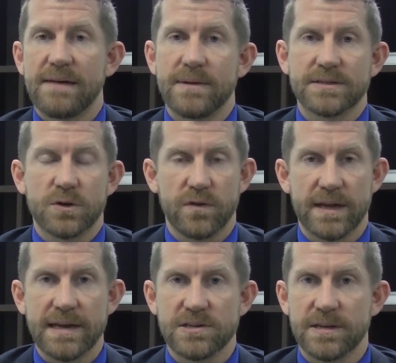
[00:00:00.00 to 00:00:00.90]
I have my
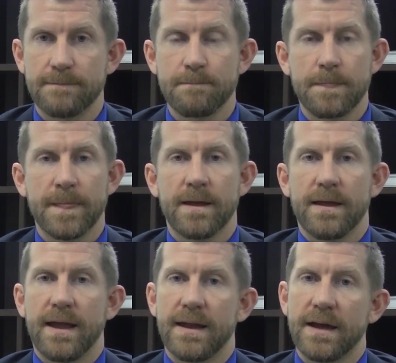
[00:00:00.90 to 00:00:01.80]
certification,
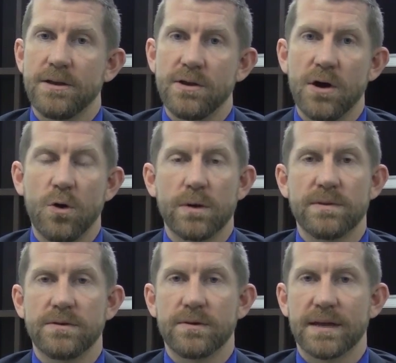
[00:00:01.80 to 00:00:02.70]
and I know we've
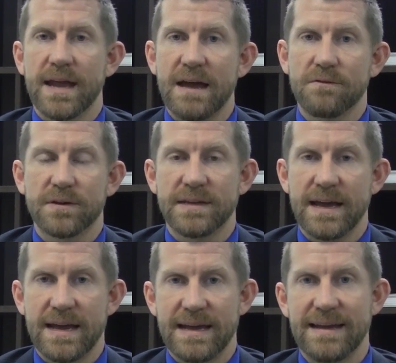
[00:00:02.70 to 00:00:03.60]
been doing it every
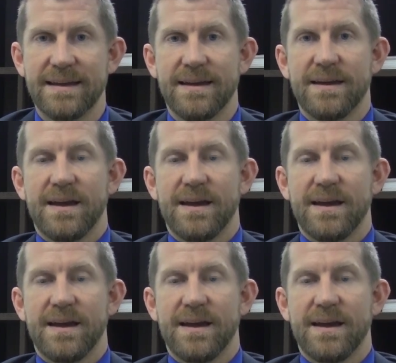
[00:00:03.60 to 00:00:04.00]
day.